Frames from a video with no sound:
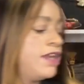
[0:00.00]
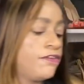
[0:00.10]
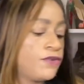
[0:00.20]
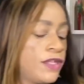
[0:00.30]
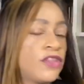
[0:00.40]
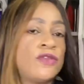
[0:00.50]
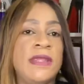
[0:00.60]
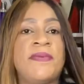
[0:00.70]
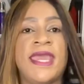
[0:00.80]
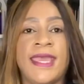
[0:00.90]
left with
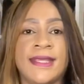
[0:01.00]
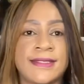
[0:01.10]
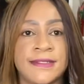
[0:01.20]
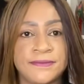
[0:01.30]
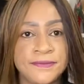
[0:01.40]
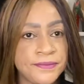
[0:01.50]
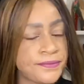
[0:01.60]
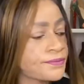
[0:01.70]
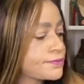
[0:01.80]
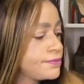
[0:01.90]
three pairs
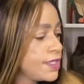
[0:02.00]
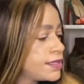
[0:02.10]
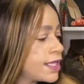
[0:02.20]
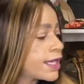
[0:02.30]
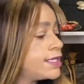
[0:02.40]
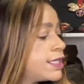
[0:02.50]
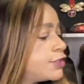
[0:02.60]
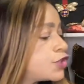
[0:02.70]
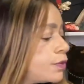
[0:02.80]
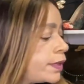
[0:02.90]
that I
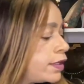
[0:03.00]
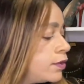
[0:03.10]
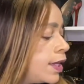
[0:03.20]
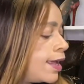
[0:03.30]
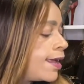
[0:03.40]
intend showing you.